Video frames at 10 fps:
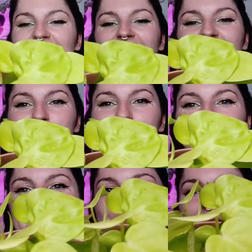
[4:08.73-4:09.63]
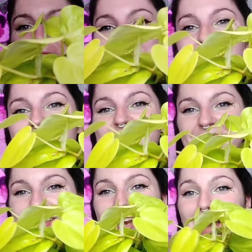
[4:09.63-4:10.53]
I'm very
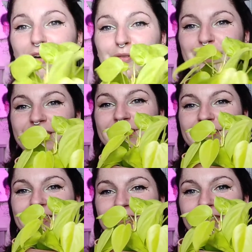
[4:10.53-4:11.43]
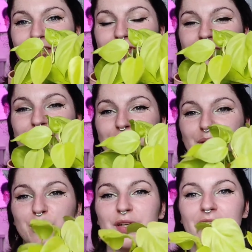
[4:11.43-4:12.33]
excited that I have one of these because I just think they're
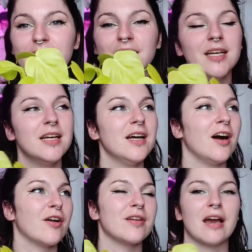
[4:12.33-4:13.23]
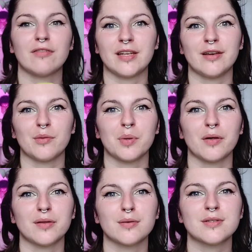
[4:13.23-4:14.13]
really pretty. I already have a neon
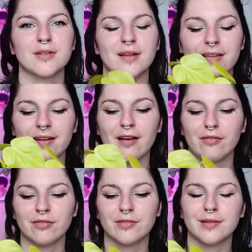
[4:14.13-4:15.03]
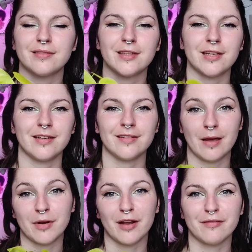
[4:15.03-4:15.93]
pothos, so now that I have the
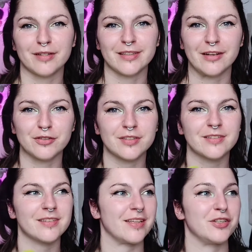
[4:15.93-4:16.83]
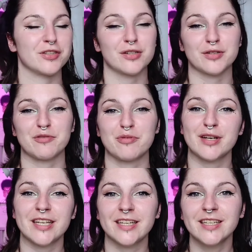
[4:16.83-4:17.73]
lemon and lime philodendron, they just look so
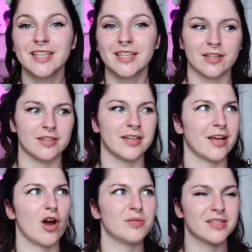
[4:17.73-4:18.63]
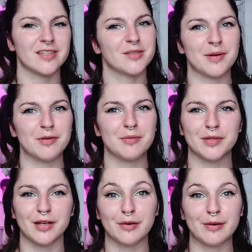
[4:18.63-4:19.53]
pretty. They're in like opposite sides of my room,
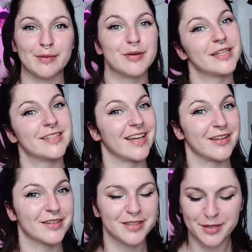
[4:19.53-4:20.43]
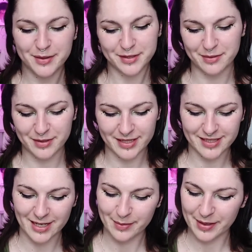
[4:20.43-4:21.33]
but they look really pretty together, which I'm really
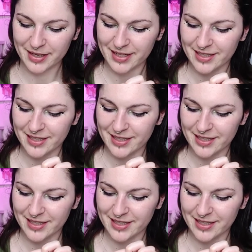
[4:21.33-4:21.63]
excited about.